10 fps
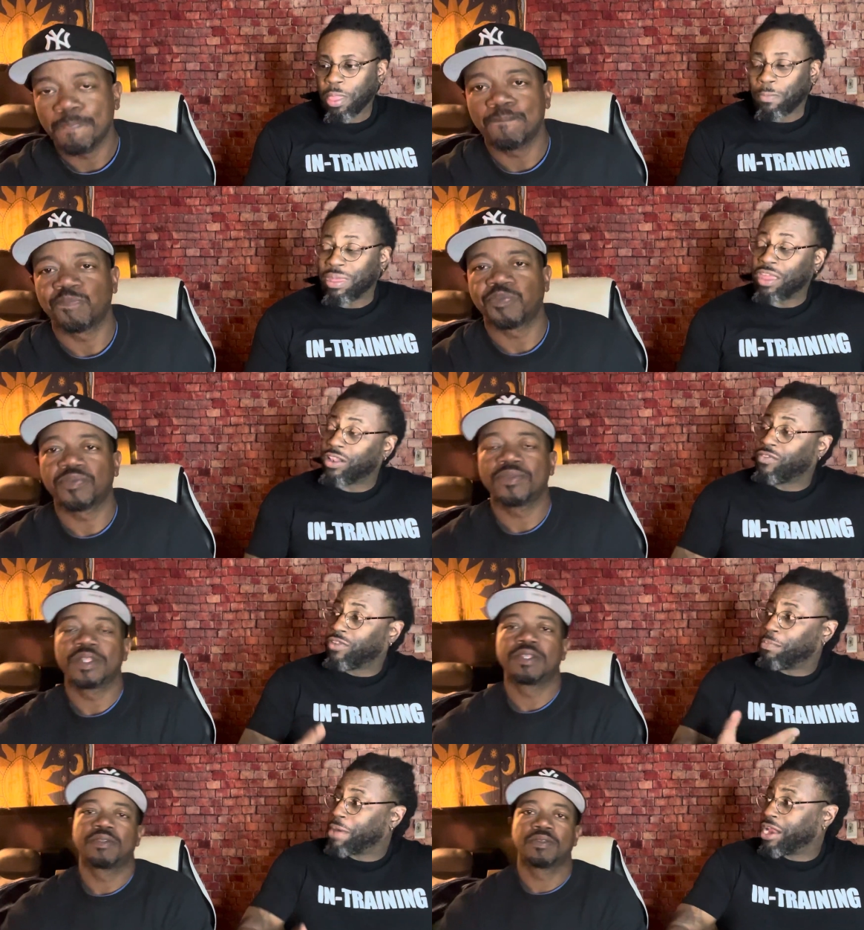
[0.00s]
Speaker 1: be it
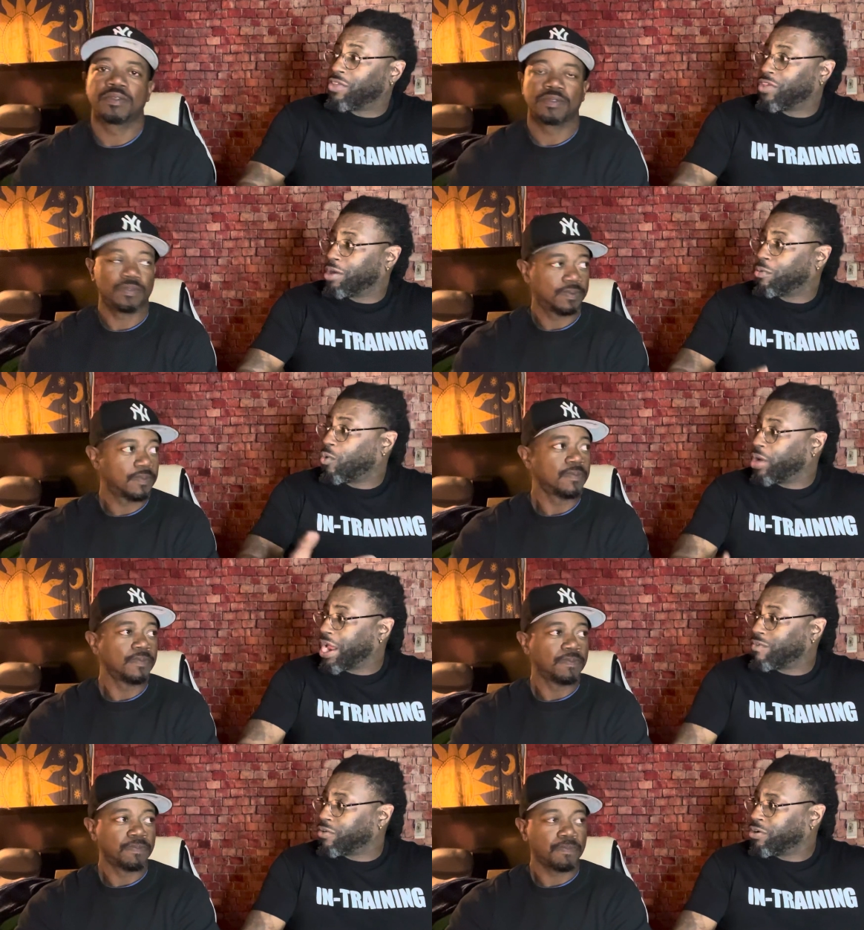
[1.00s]
to better them or
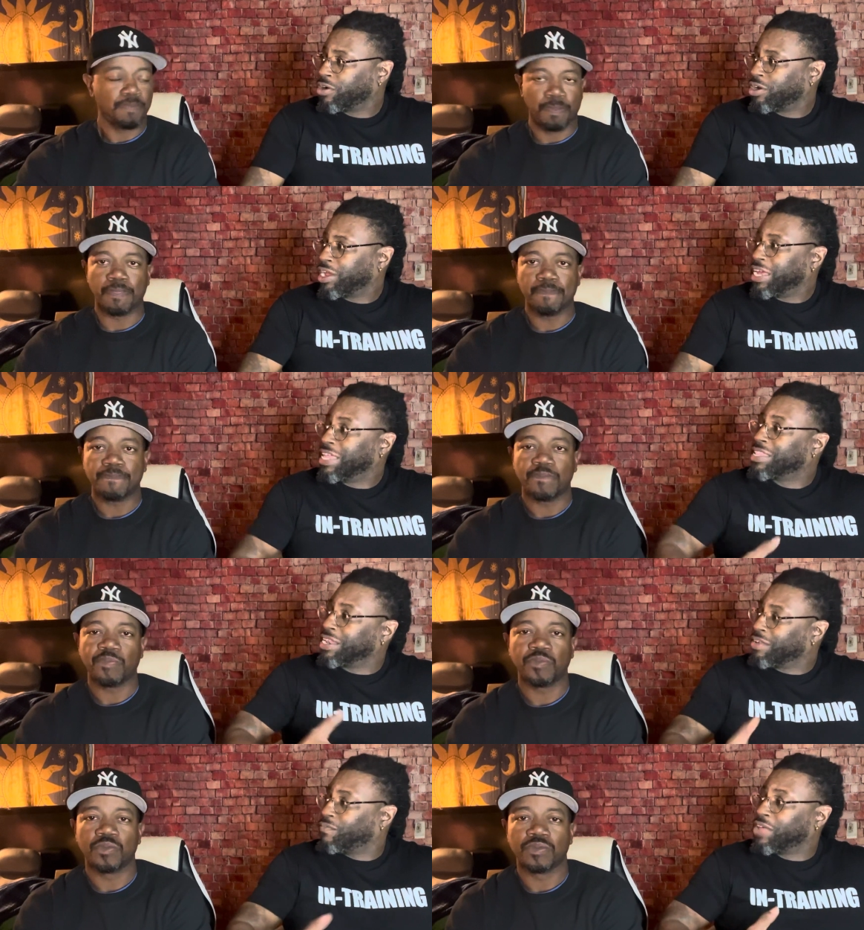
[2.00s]
whatever, mm-hmm. it's a
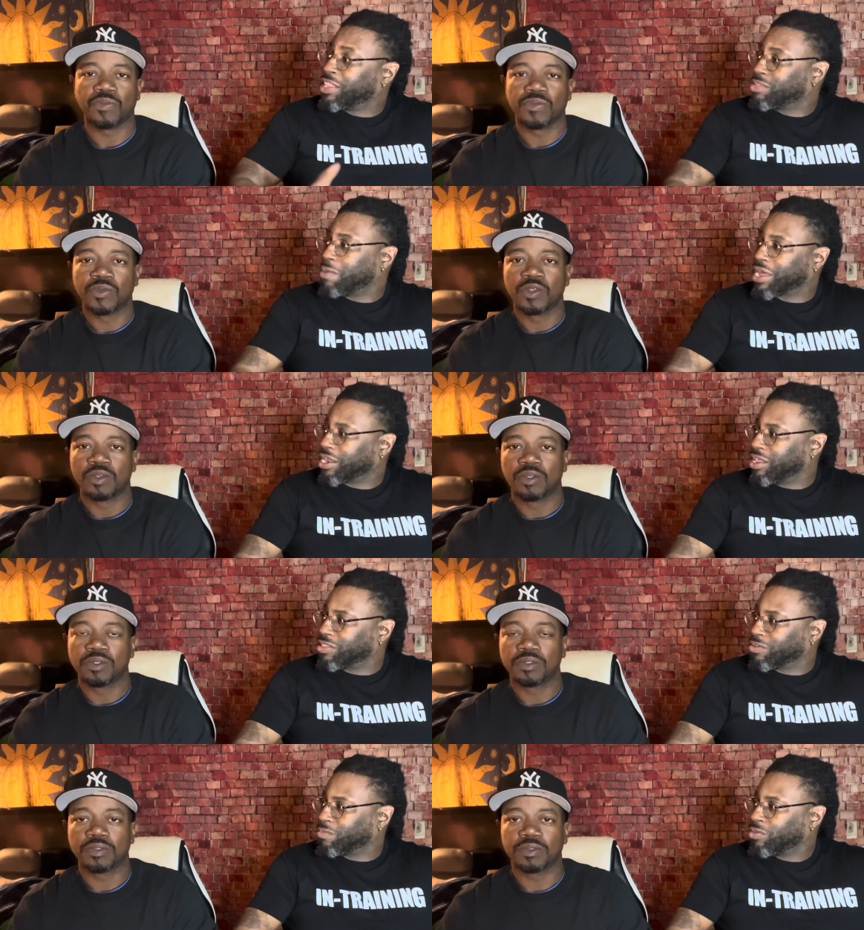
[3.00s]
defense
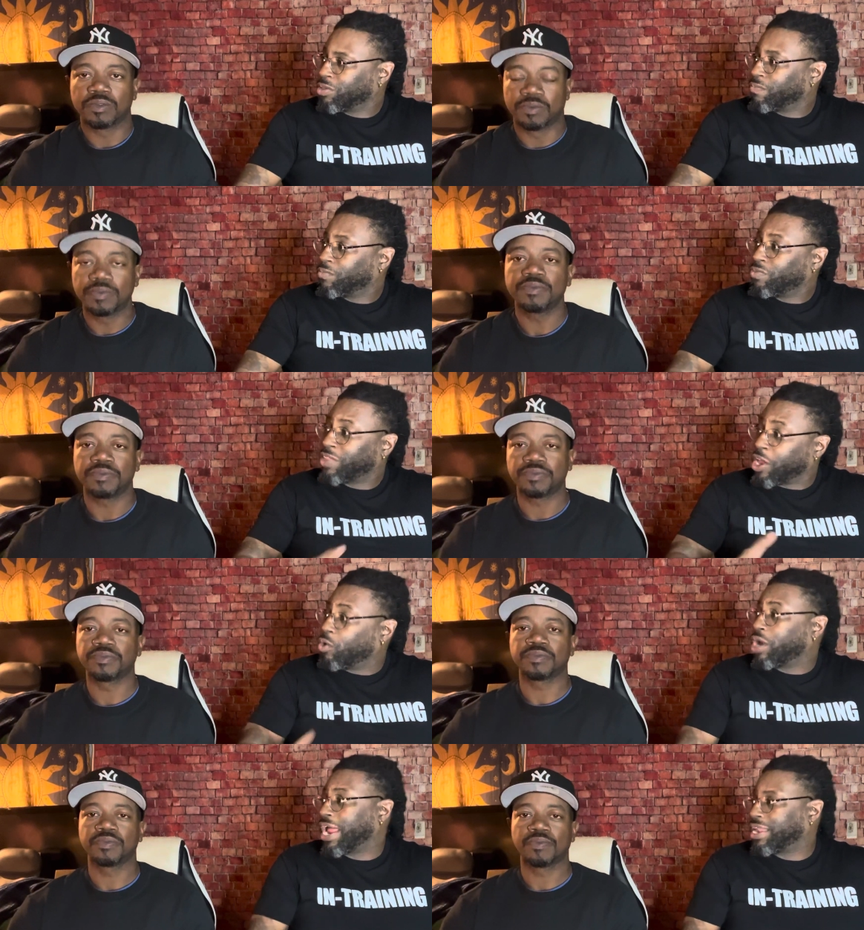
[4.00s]
mechanism. Mm-hmm. They
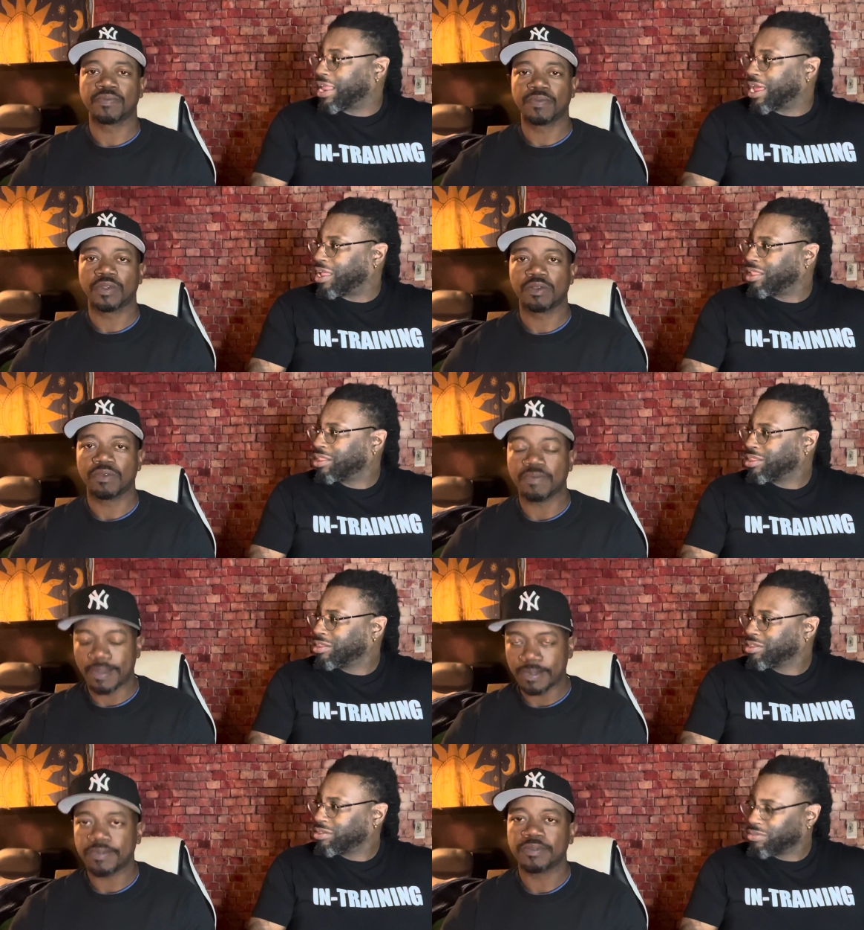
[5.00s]
don't like that.
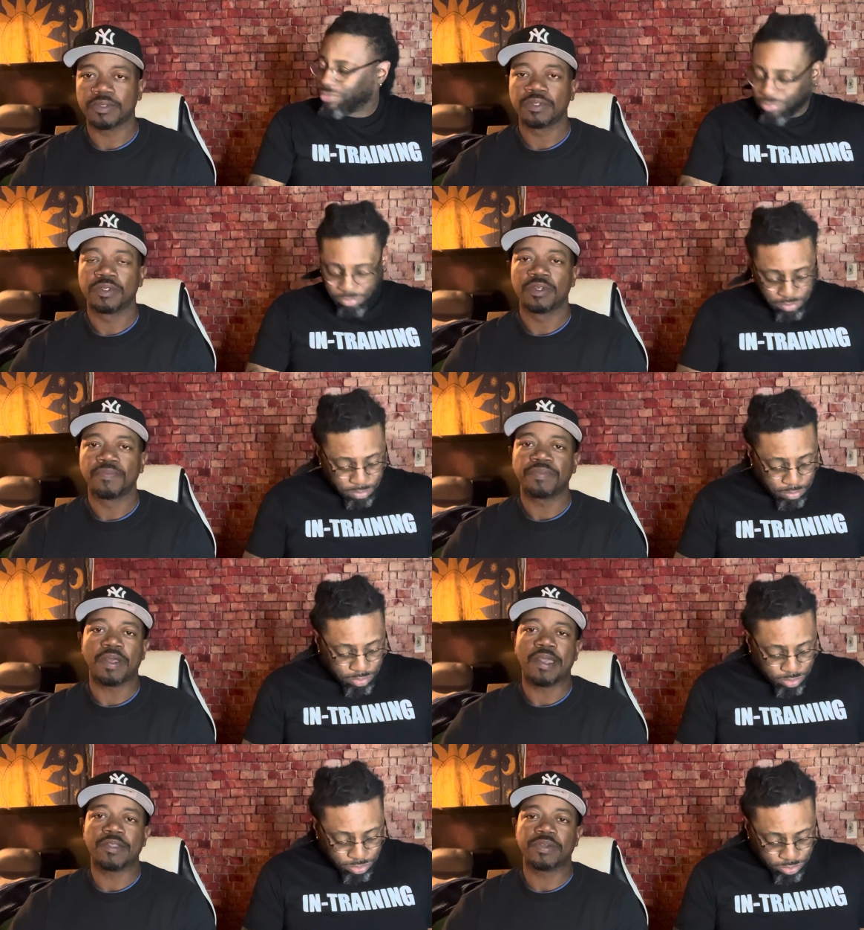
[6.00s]
Speaker 2: Right.
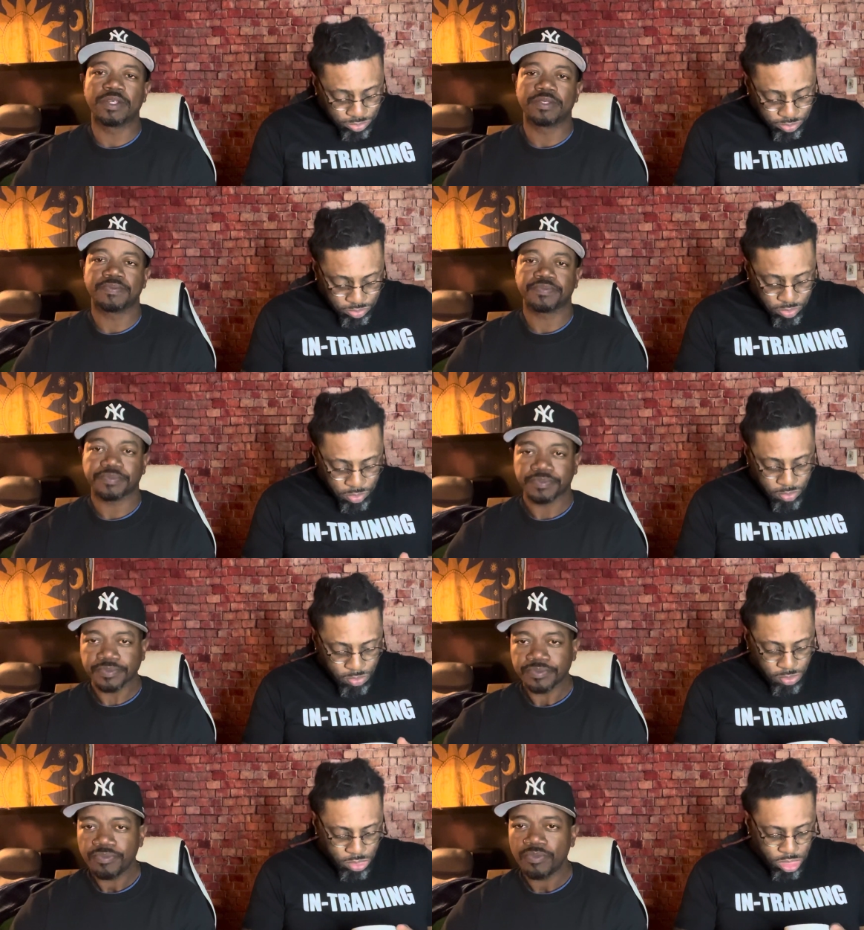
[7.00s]
I agree.
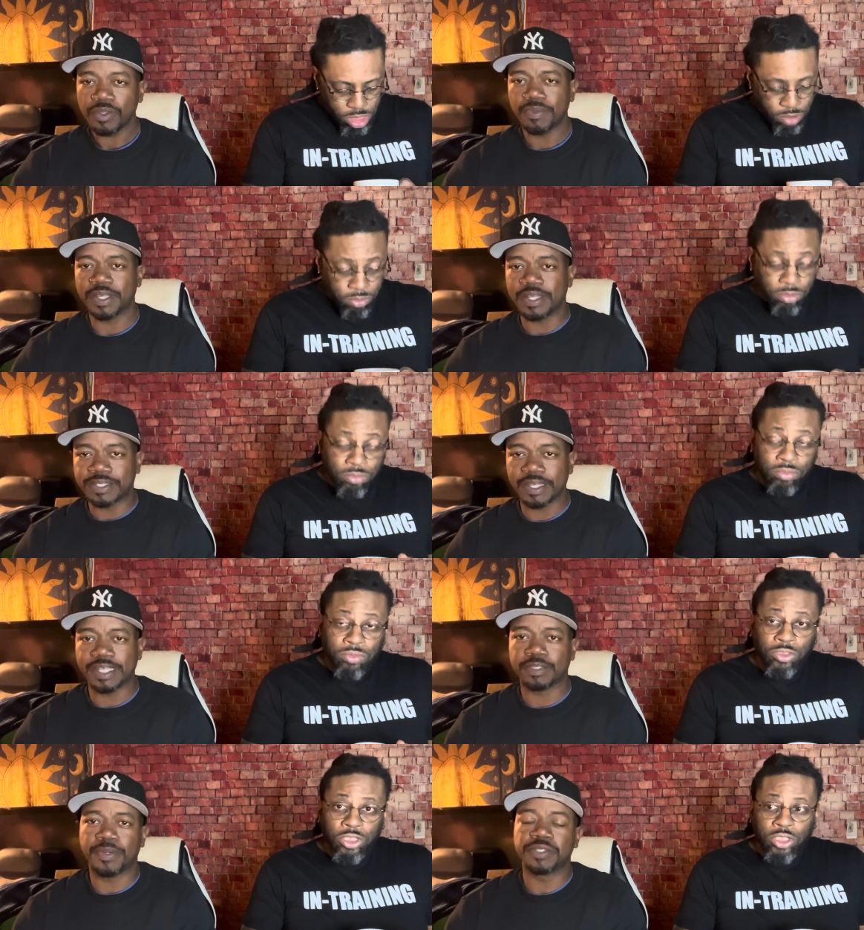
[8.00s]
Because they take it
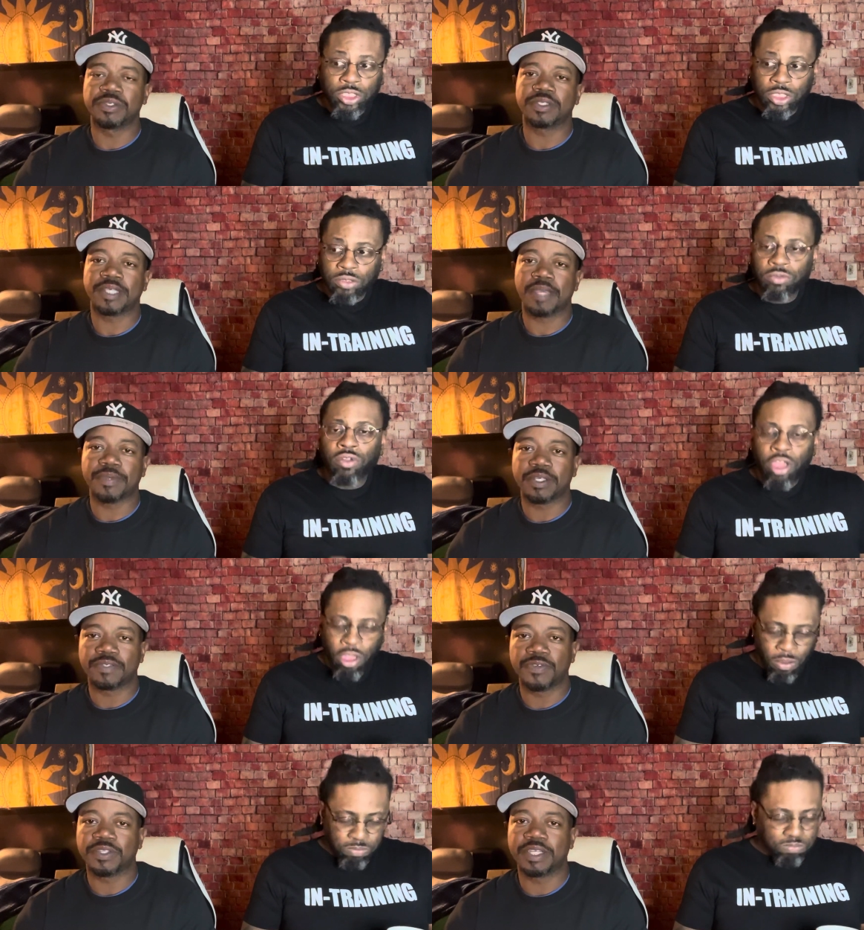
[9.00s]
as a personal attack because
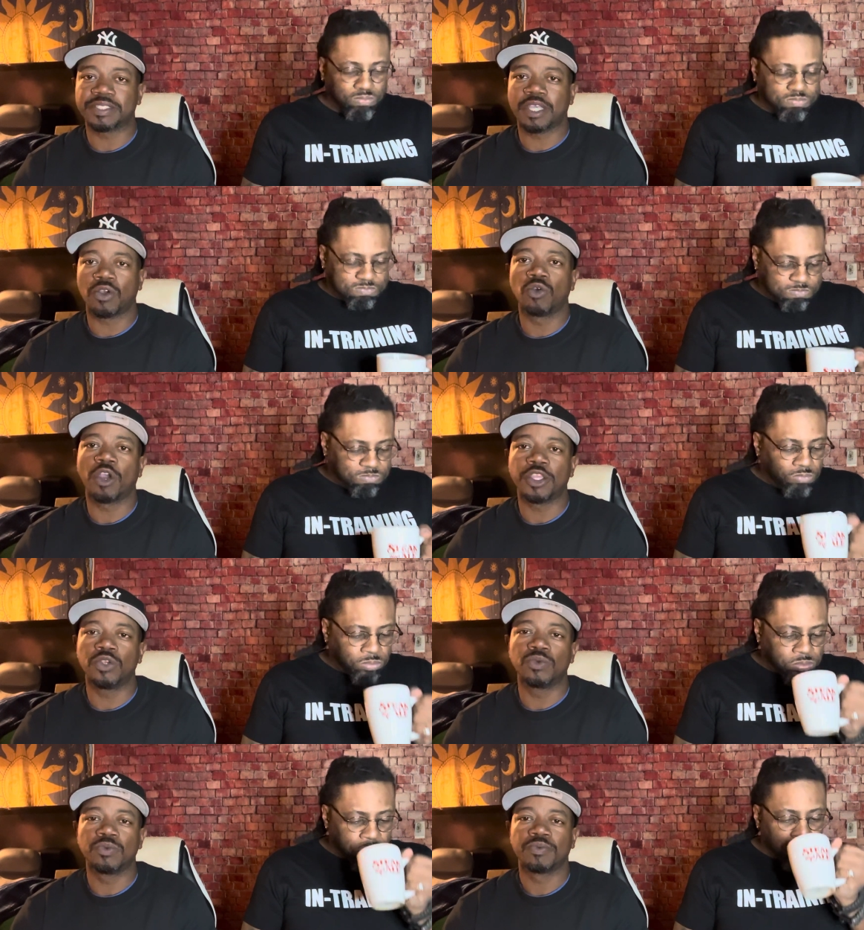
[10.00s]
first thing they say, who are
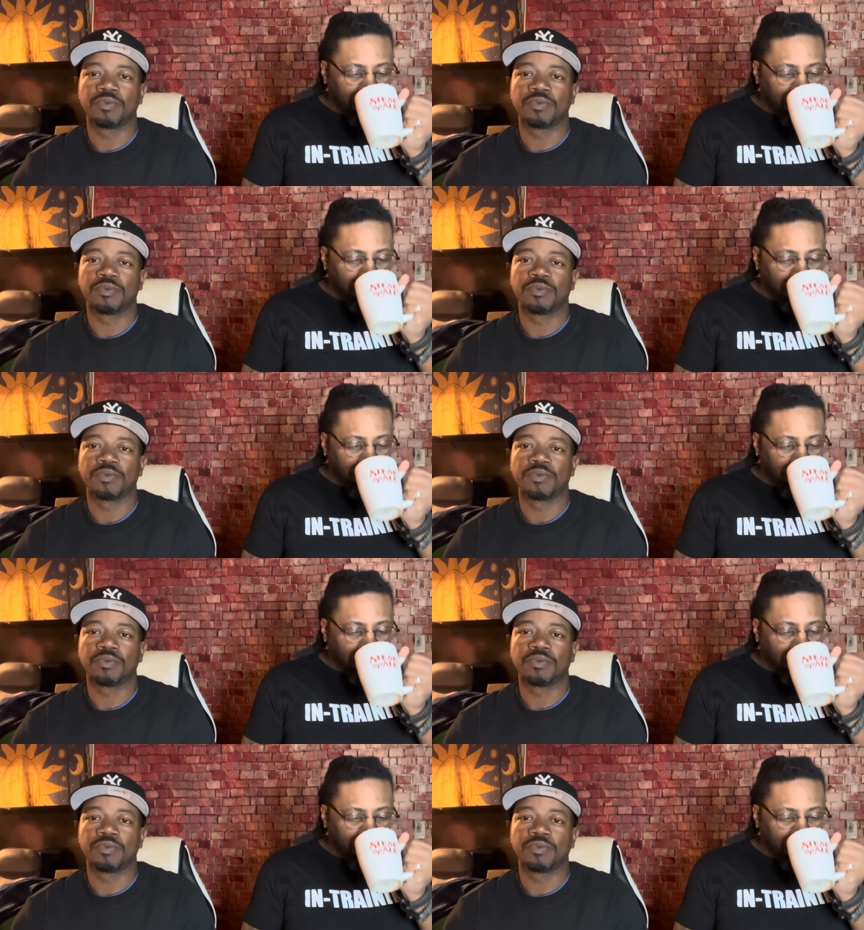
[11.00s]
you